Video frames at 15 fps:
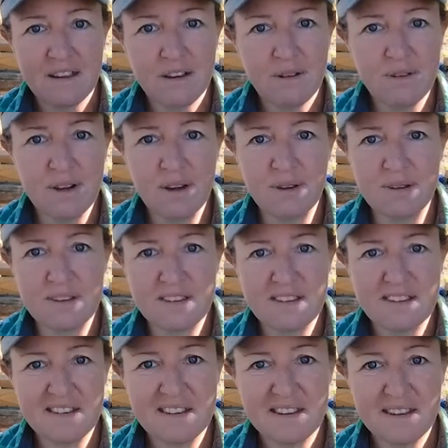Who
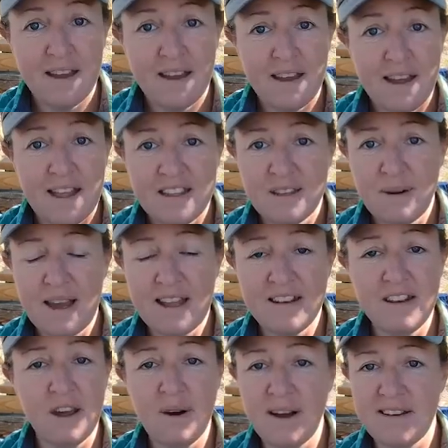knows? And so I had
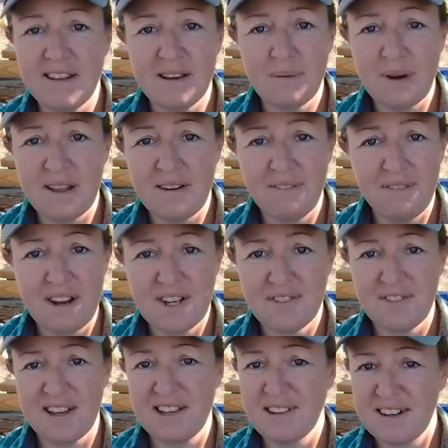no idea what a fresh
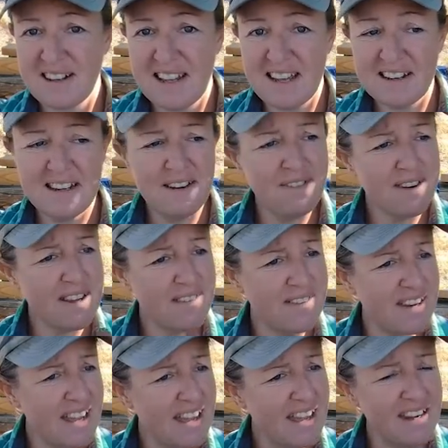fig looked like, never gave
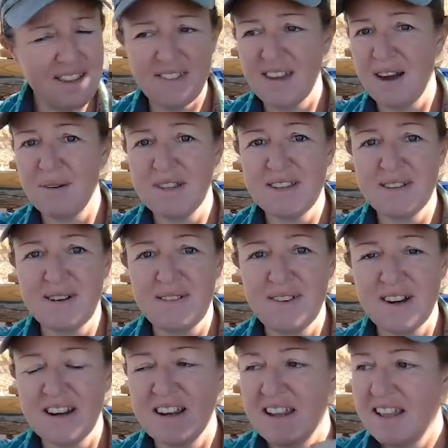it any thought
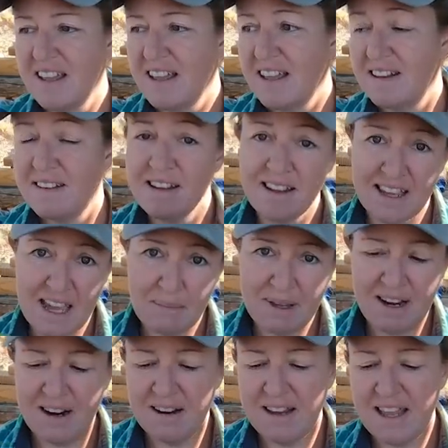whatsoever until I came
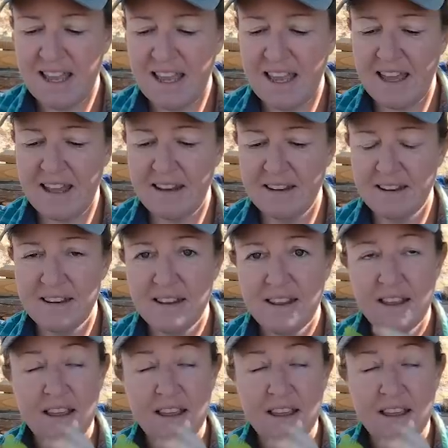here. And